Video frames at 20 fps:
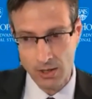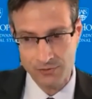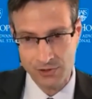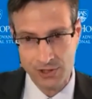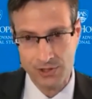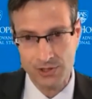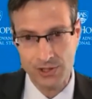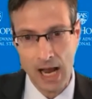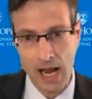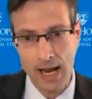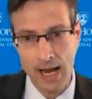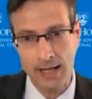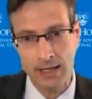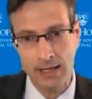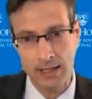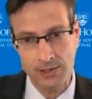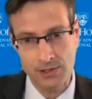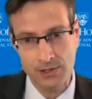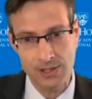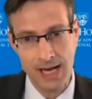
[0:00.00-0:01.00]

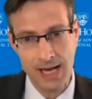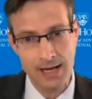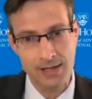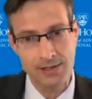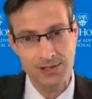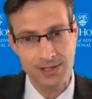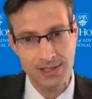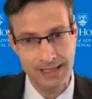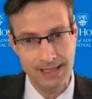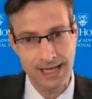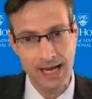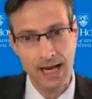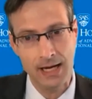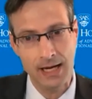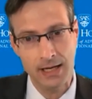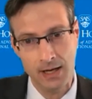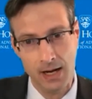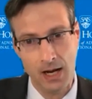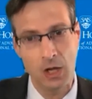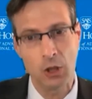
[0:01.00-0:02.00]
society stands to
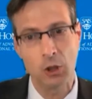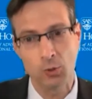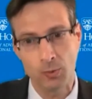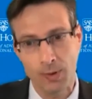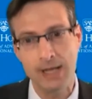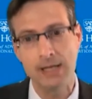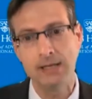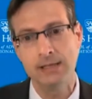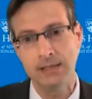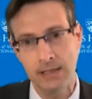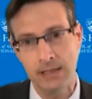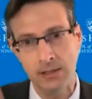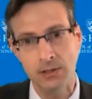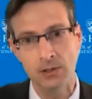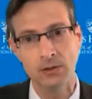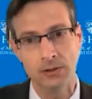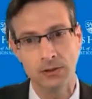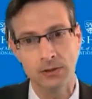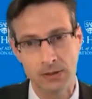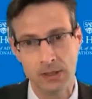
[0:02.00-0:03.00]
gain a great
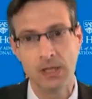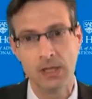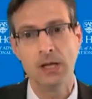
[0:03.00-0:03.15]
deal,